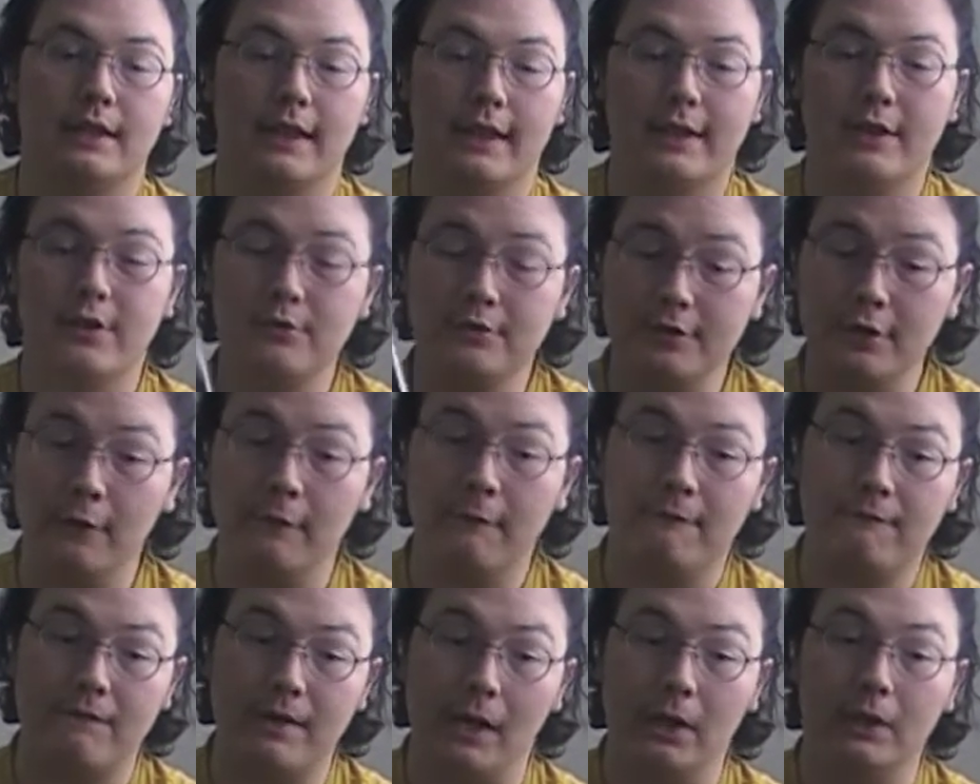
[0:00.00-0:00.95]
Like, you still
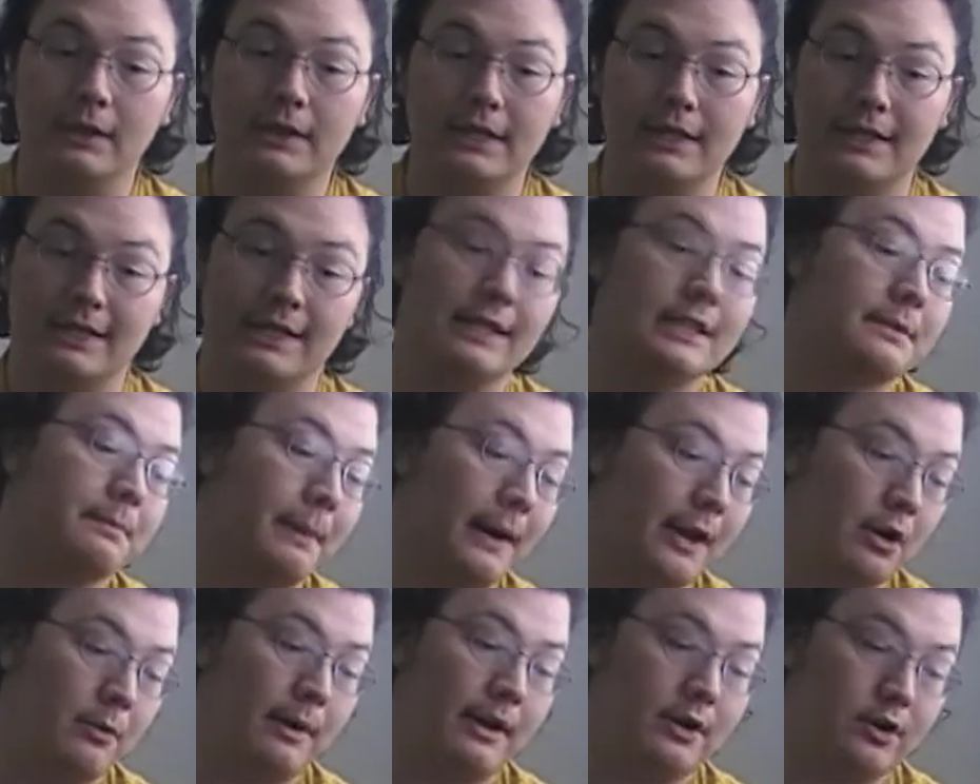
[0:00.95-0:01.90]
felt it in
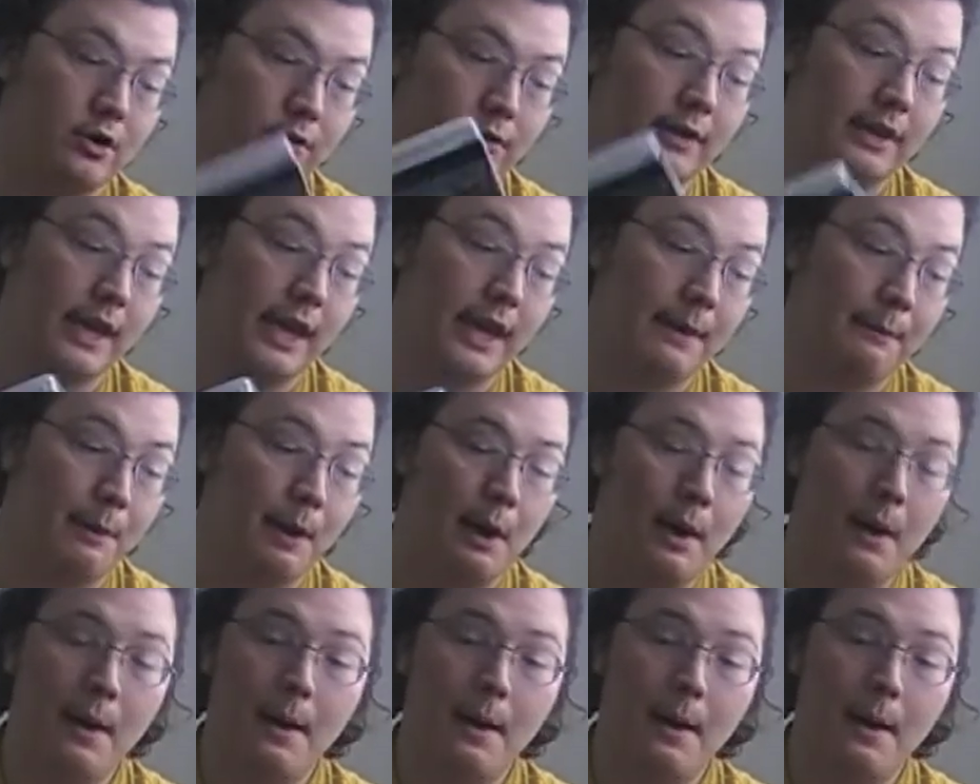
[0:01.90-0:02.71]
Spider-Man 2 the game,